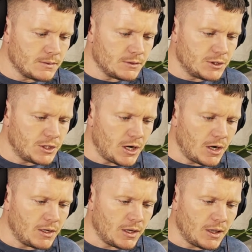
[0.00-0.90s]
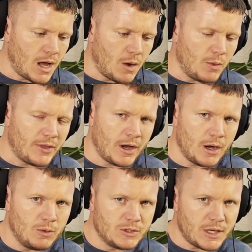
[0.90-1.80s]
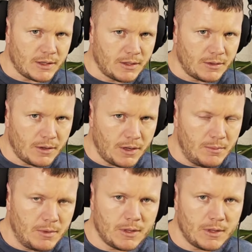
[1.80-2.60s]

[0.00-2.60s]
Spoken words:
shared a lot with house at the time.